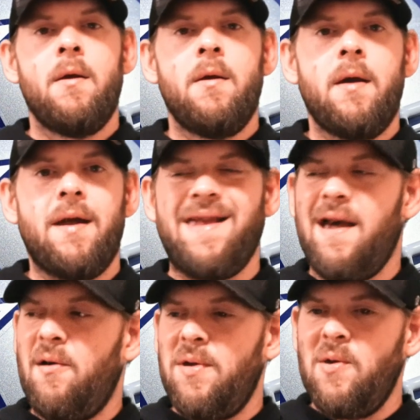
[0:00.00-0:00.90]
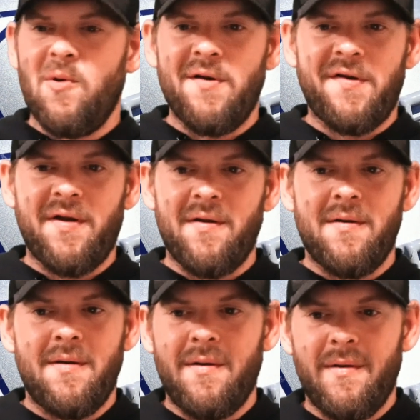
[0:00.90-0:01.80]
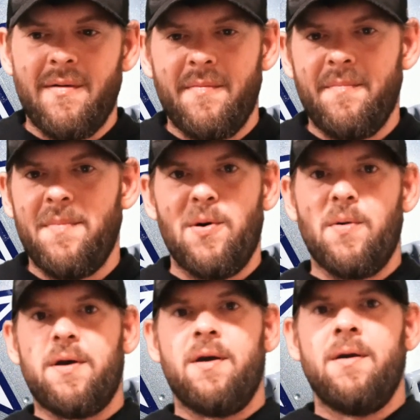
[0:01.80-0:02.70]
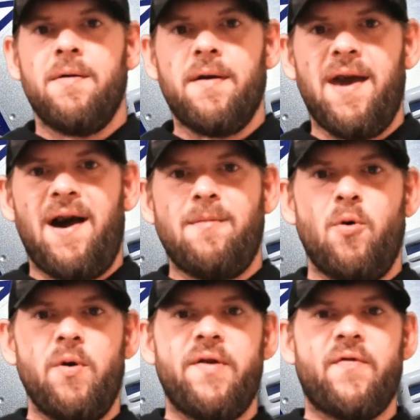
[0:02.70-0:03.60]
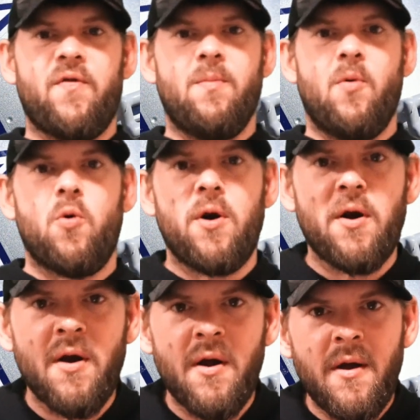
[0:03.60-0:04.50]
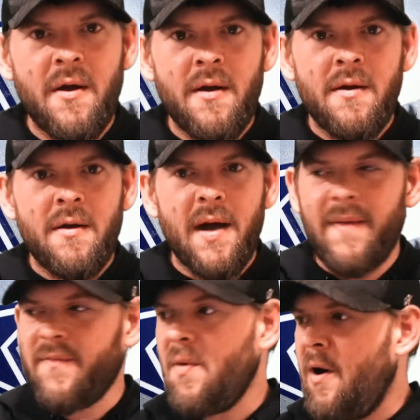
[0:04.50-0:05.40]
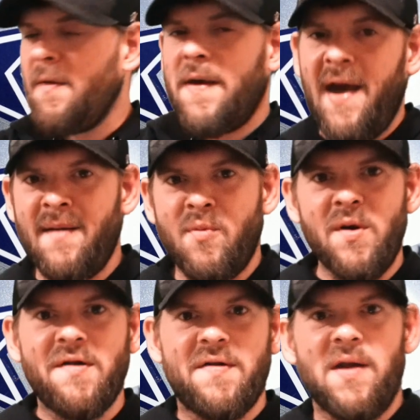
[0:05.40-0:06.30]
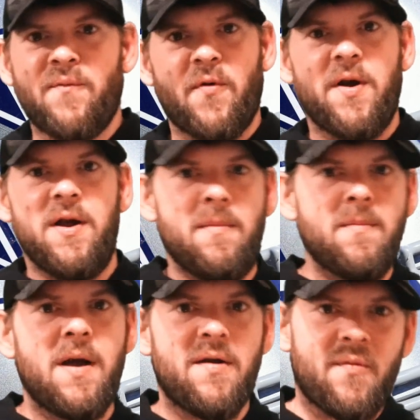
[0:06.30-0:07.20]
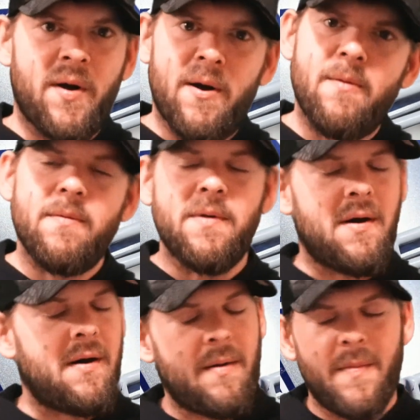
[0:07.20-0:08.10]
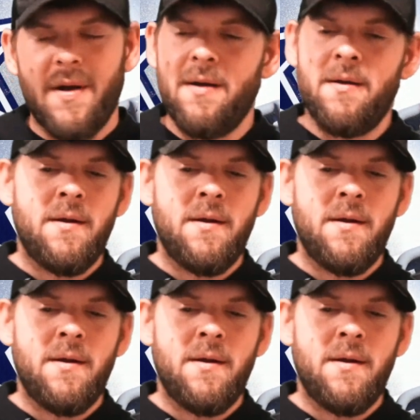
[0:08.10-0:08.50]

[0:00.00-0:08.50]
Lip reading: And now he wants to milk the Cowboys for more after all the Cowboys did for him as well? Nah, man.